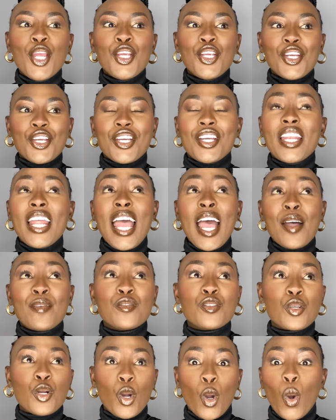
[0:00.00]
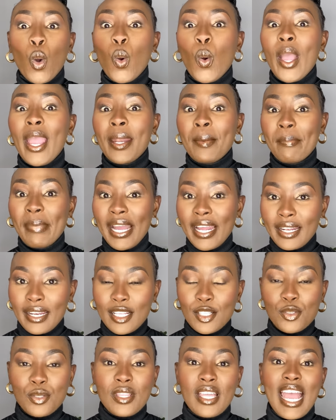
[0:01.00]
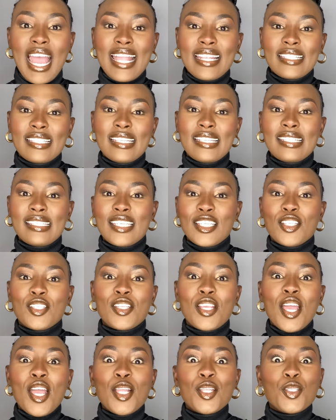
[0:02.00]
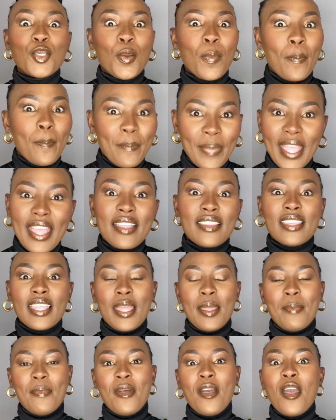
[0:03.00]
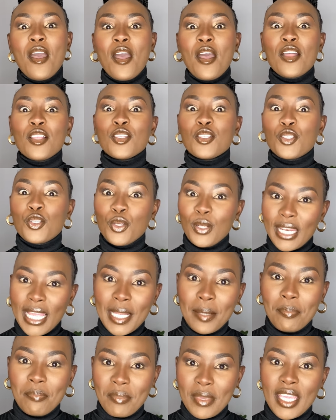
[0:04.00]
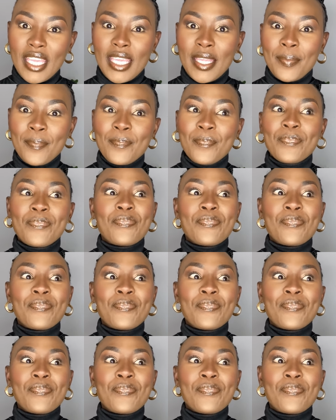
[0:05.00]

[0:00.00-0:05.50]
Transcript: You're going to have to go and patla to the ancestors to beg them to let me